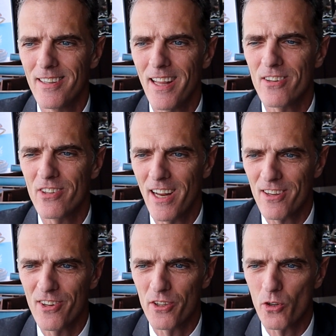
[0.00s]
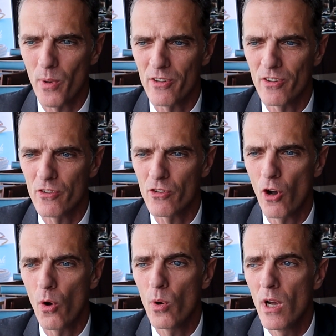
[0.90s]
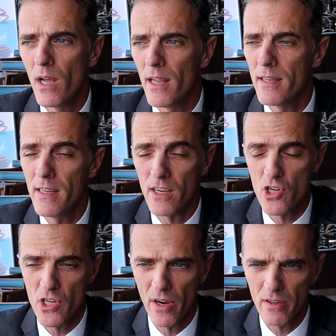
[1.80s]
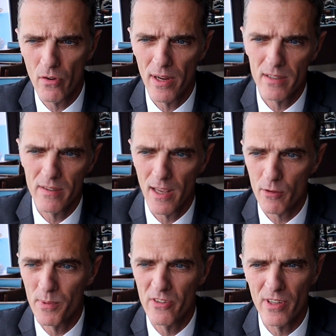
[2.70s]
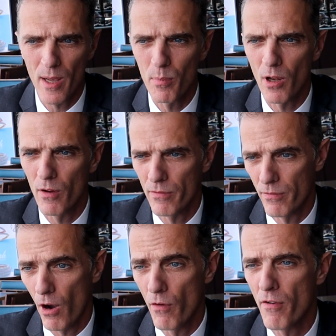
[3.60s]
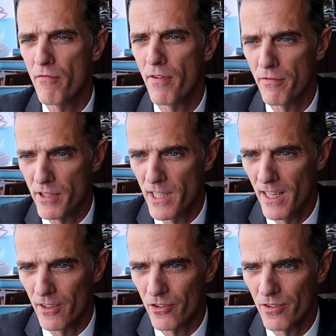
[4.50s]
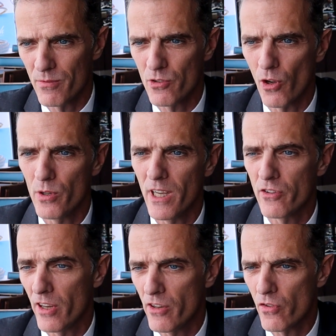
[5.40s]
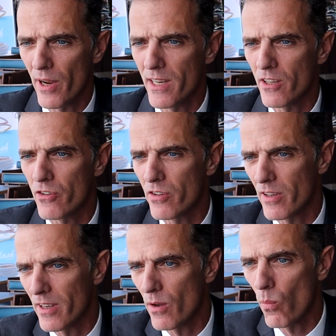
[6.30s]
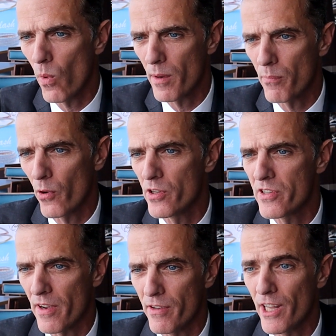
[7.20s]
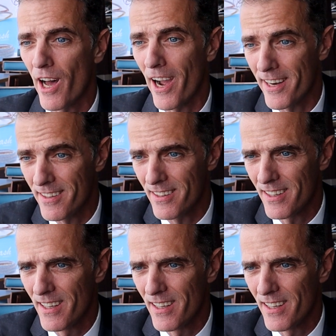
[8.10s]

That's an excellent question. So the exchange rate has been stable over 50 years. So the exchange rate is 1.79